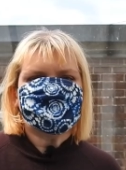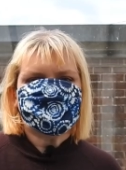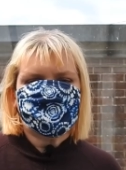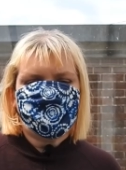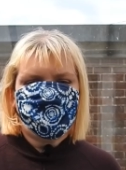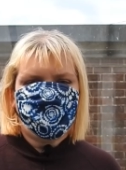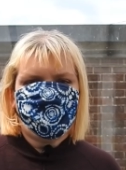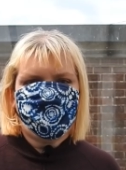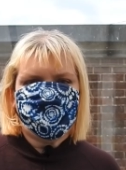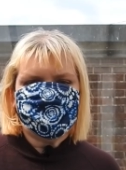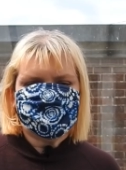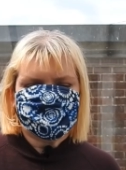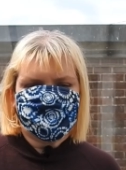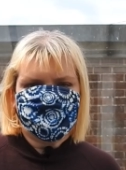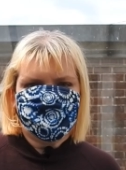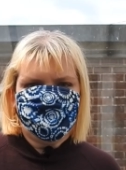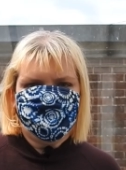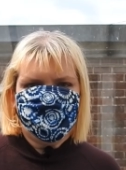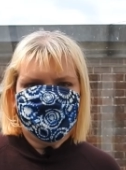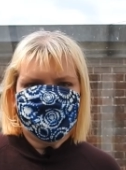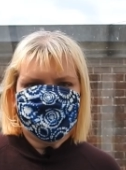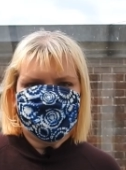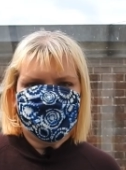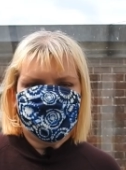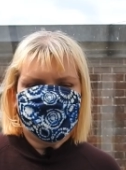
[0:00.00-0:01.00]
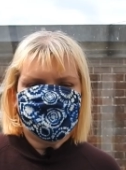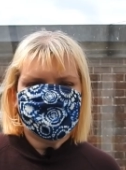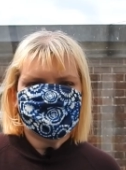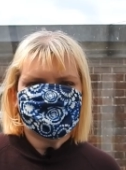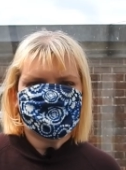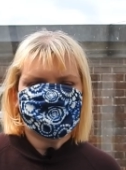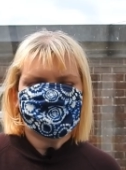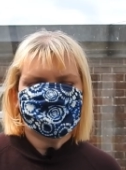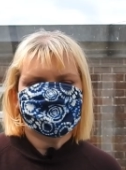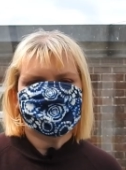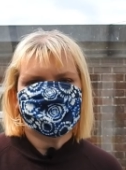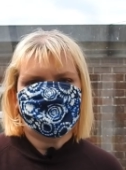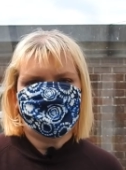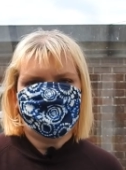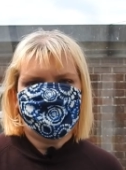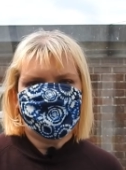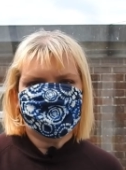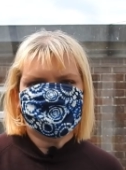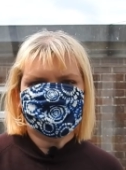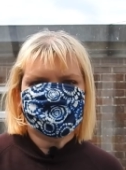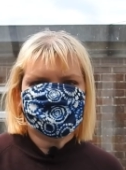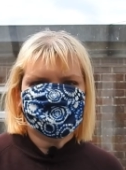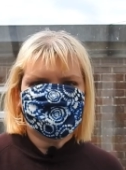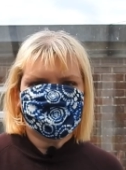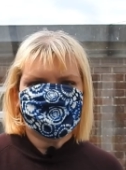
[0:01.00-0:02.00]
there's always going to be occasions
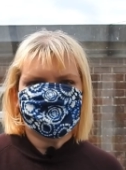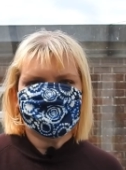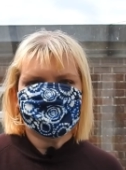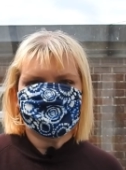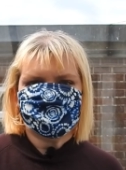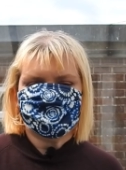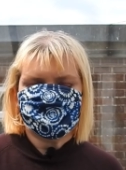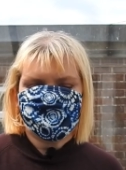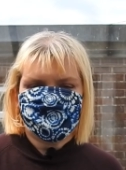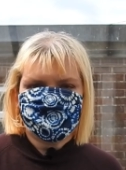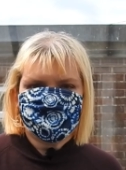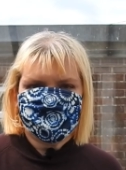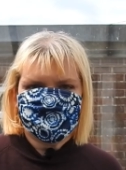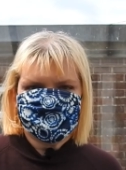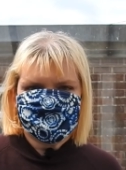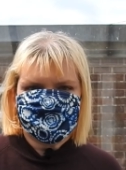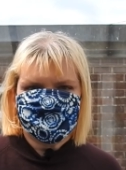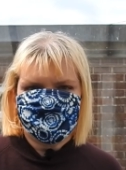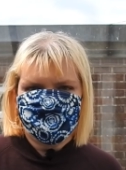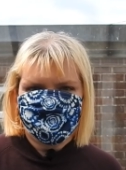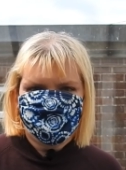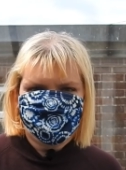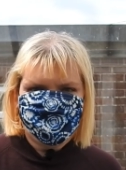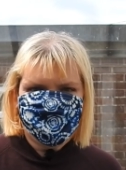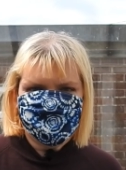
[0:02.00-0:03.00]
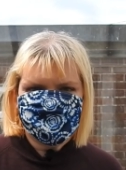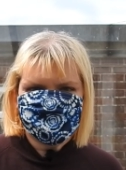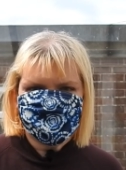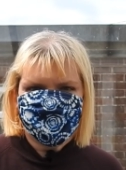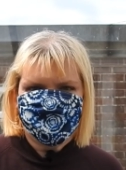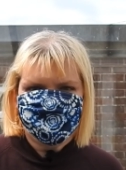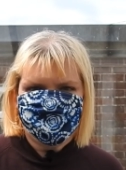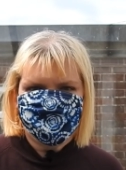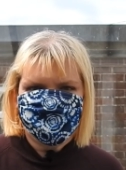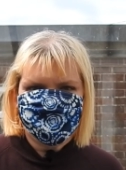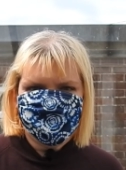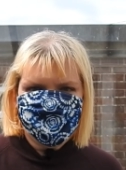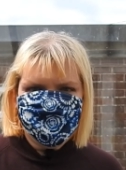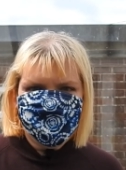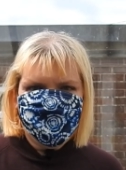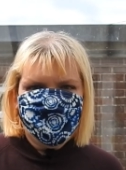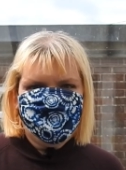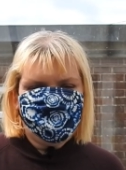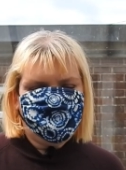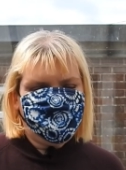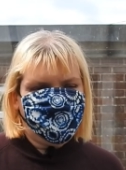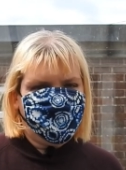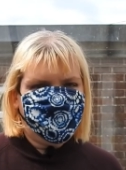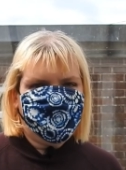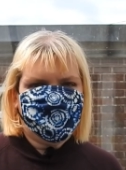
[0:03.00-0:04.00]
where chinchillas don't get along with each other,
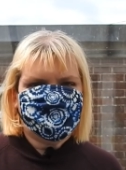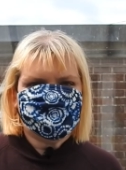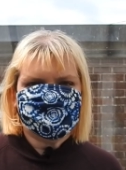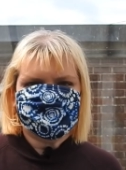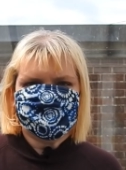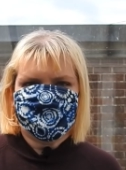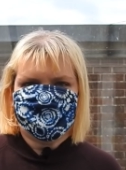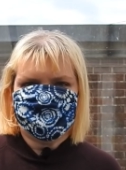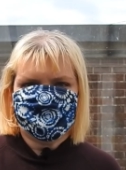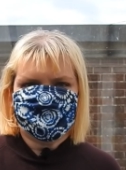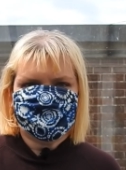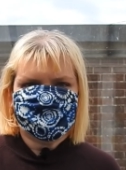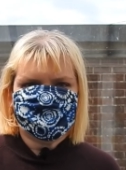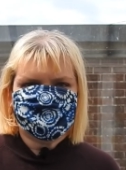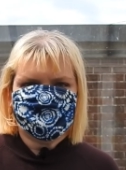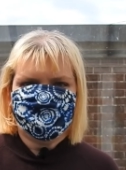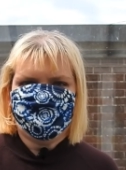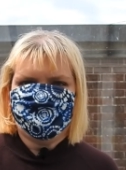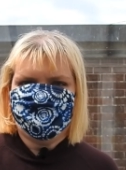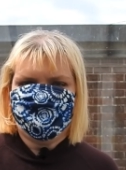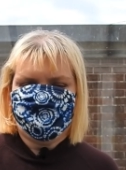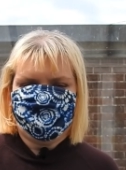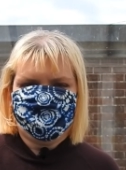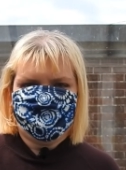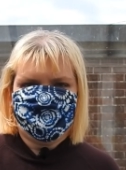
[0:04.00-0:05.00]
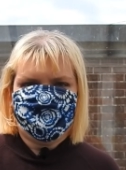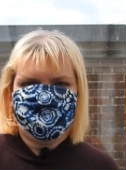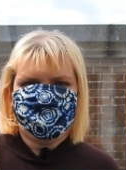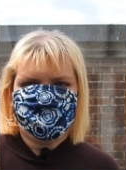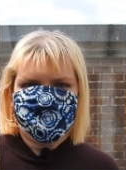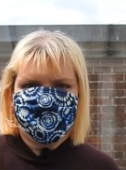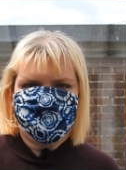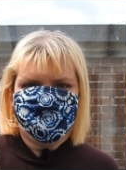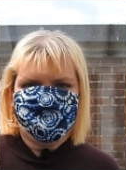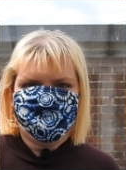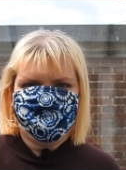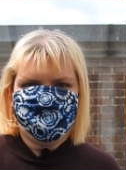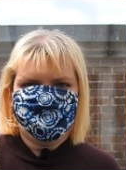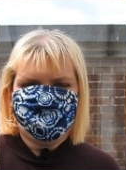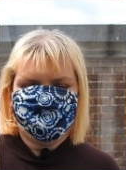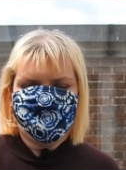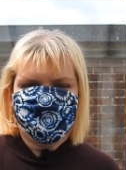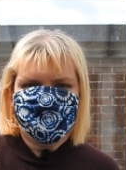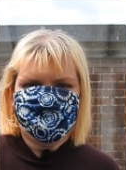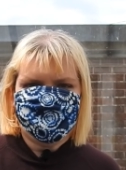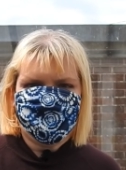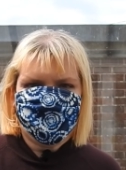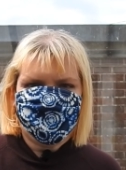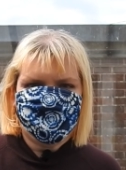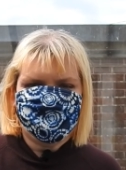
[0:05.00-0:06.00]
but that has nothing to do with whether they're male or
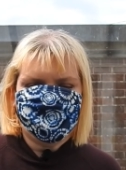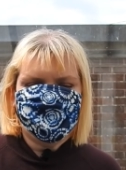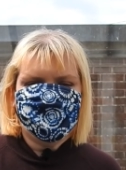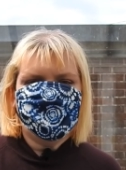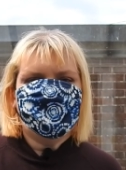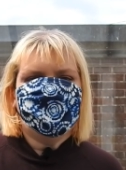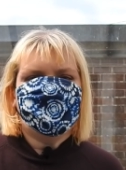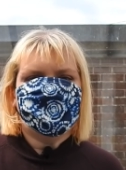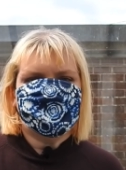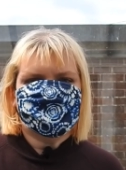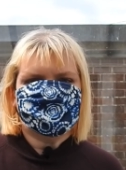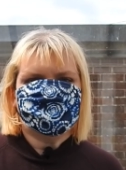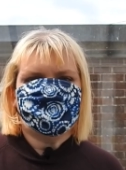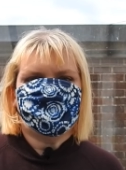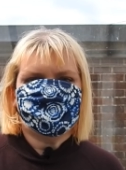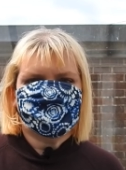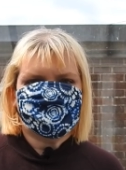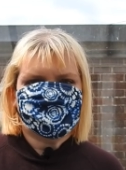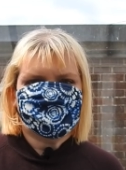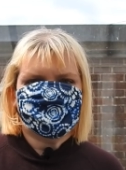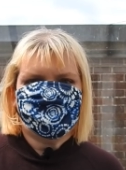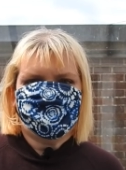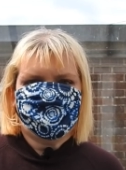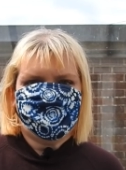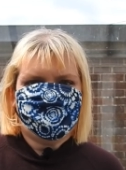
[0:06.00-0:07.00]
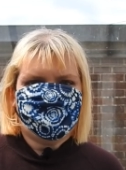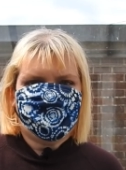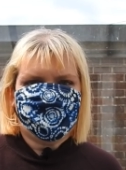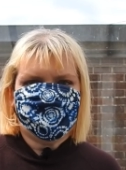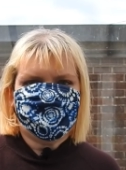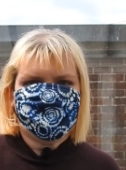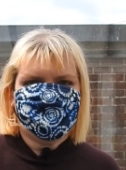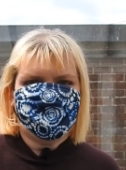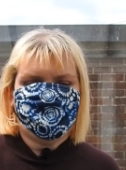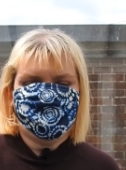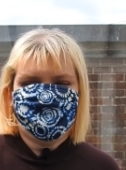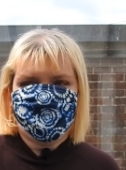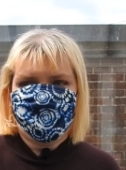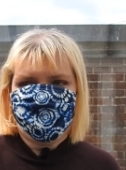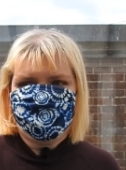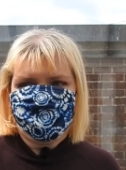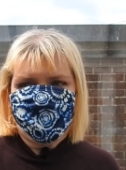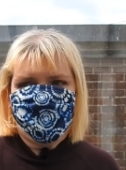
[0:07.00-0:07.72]
female, it's more to do with the fact of their